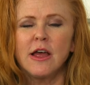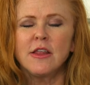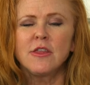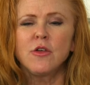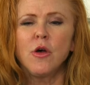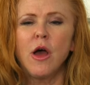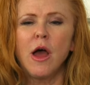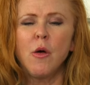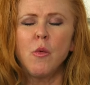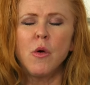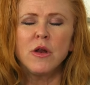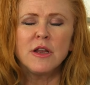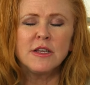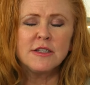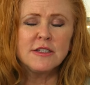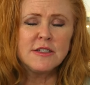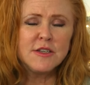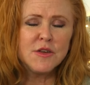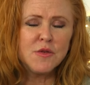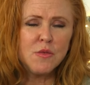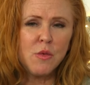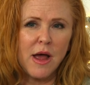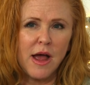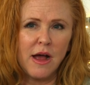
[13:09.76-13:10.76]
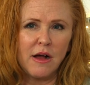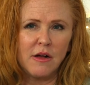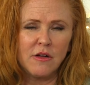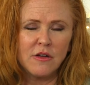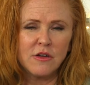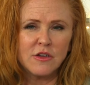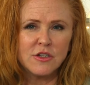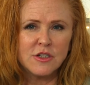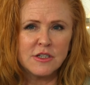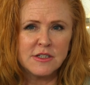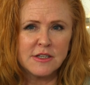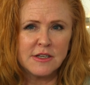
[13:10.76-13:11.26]
So I thought, I wanted to do
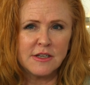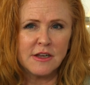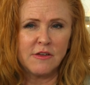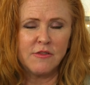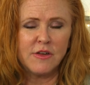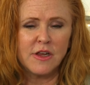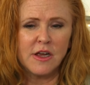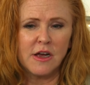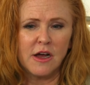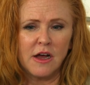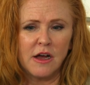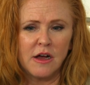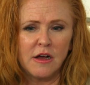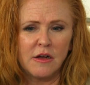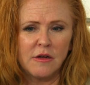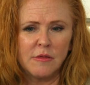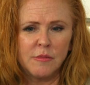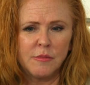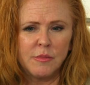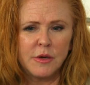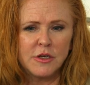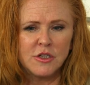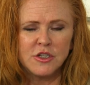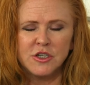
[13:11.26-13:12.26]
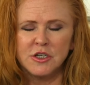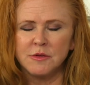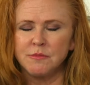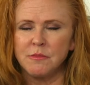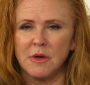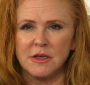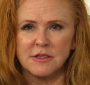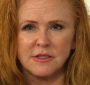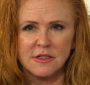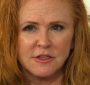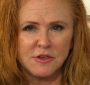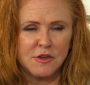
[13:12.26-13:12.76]
well, because she's a lovely girl, but she
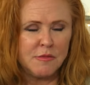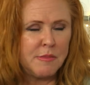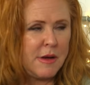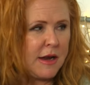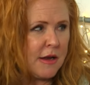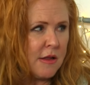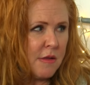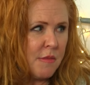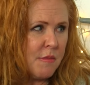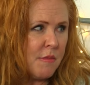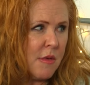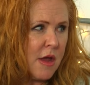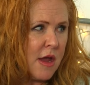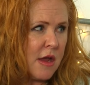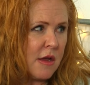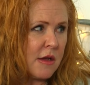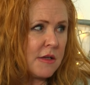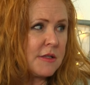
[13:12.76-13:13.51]
mustn't do it better than me,